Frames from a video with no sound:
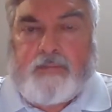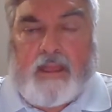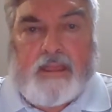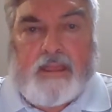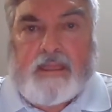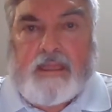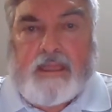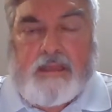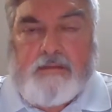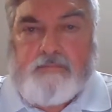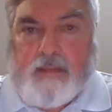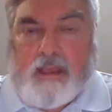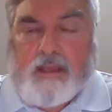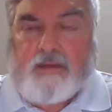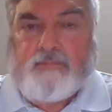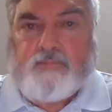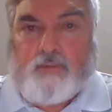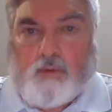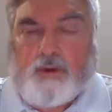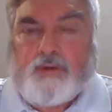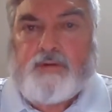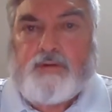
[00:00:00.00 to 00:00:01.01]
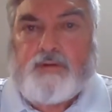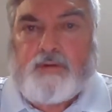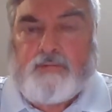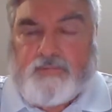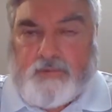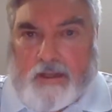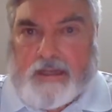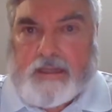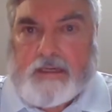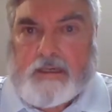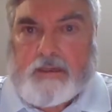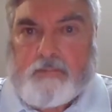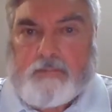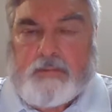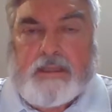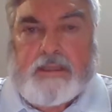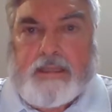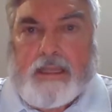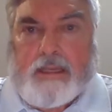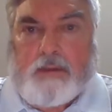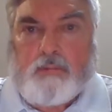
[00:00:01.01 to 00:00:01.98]
and he meant for us to find them,
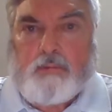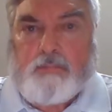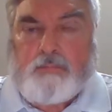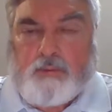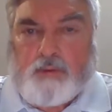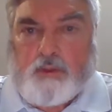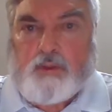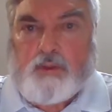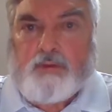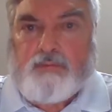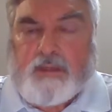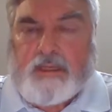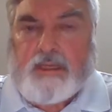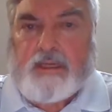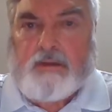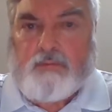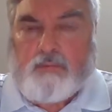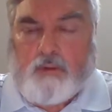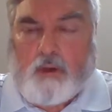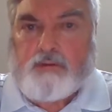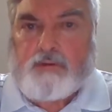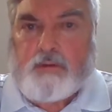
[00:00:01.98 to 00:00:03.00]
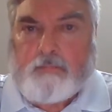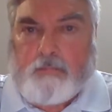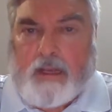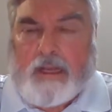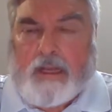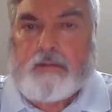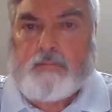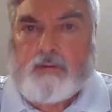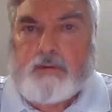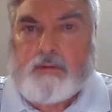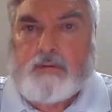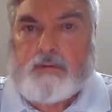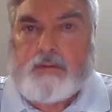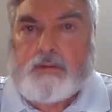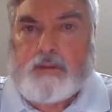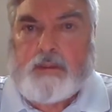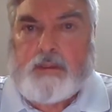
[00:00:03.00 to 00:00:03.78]
that they would prove that he wrote the Bible.